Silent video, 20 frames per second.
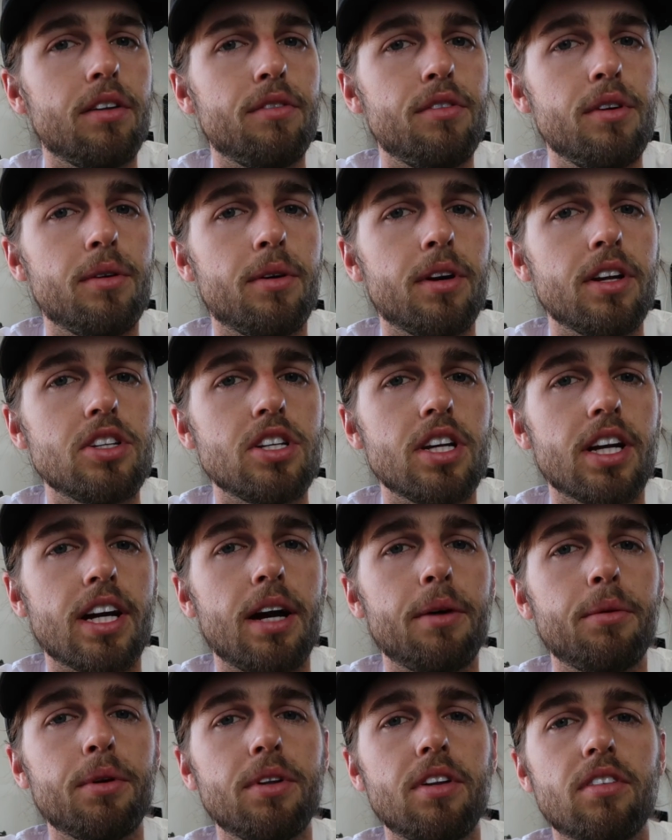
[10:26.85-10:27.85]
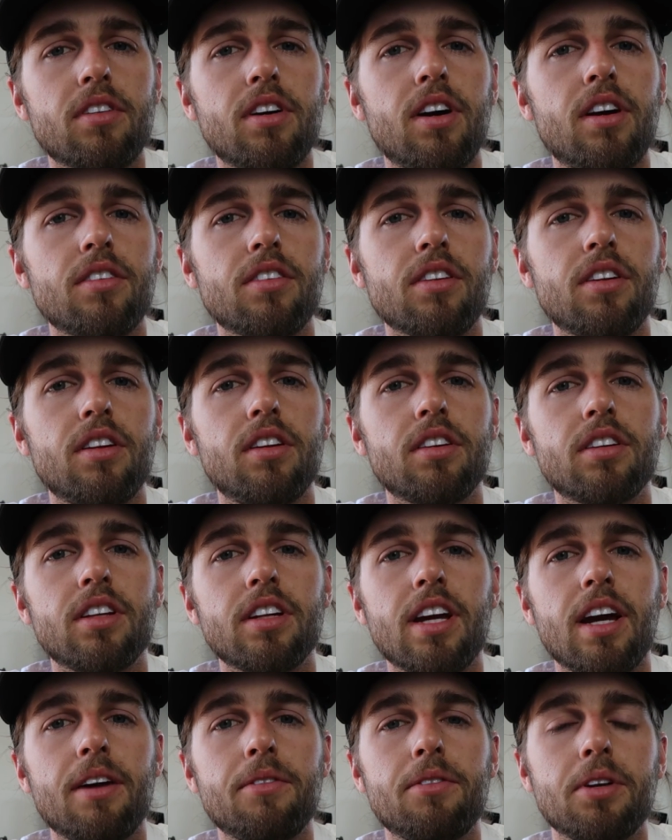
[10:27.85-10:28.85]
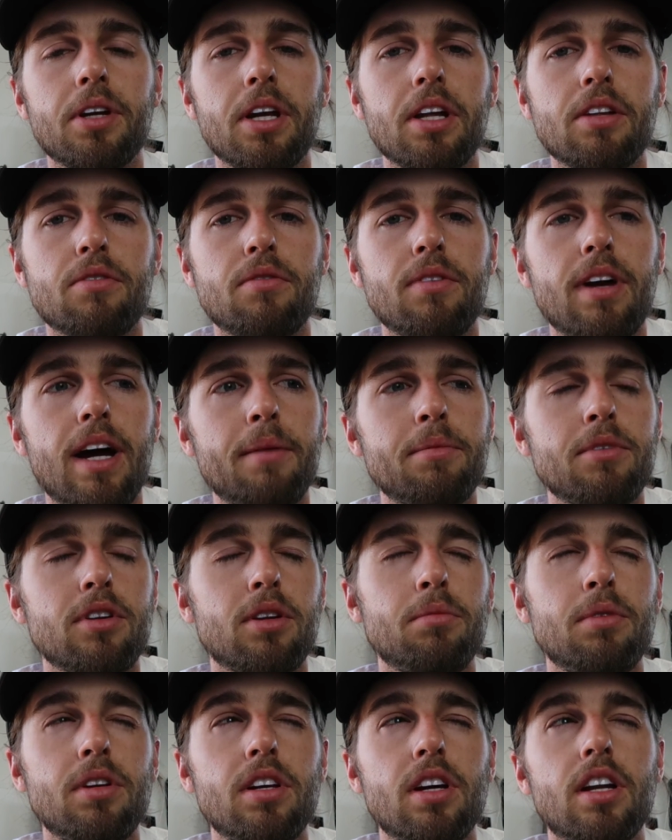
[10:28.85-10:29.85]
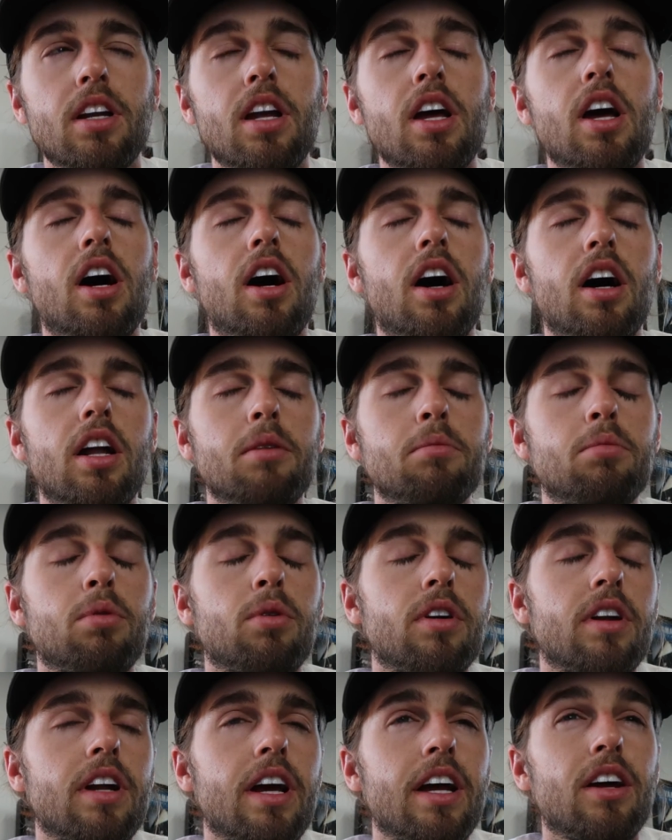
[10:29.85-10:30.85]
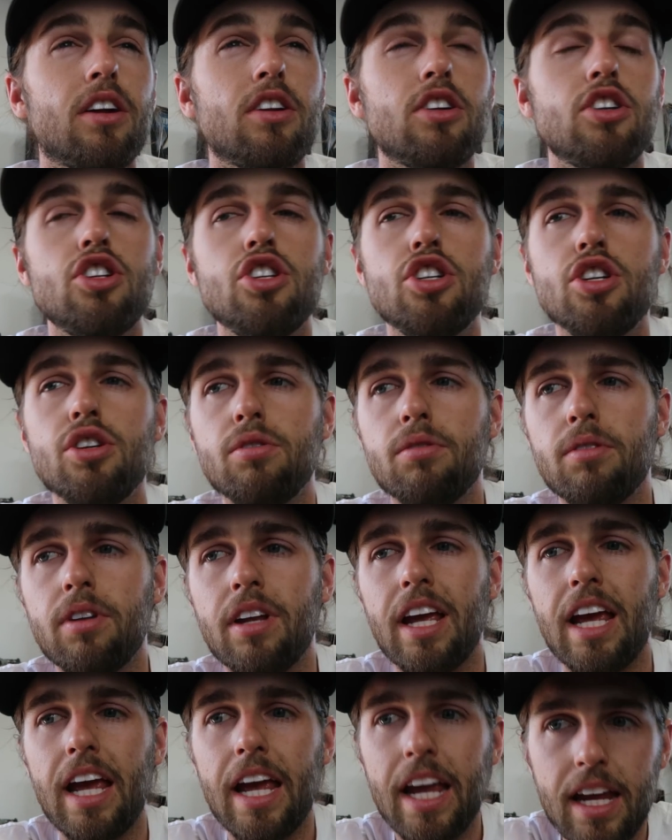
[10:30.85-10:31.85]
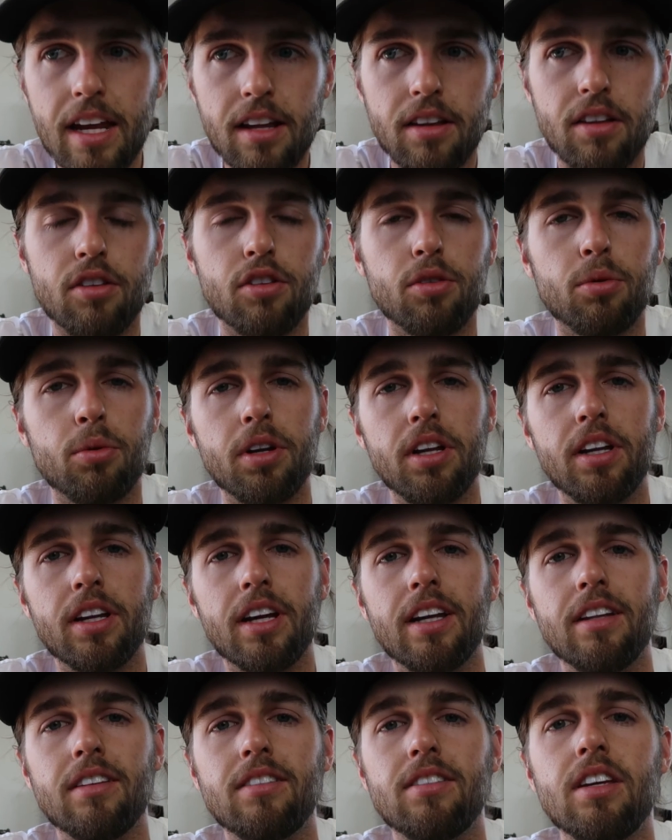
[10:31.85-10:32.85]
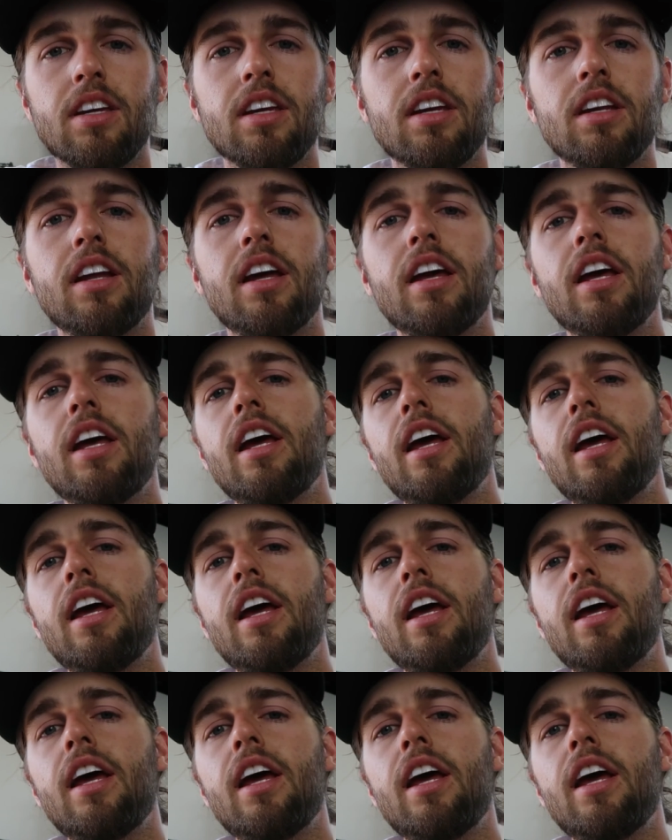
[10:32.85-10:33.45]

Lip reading: And if you want to check out what this car is going to look like after it gets wrapped, it'll be at Hot Import Night on June 8th, 2019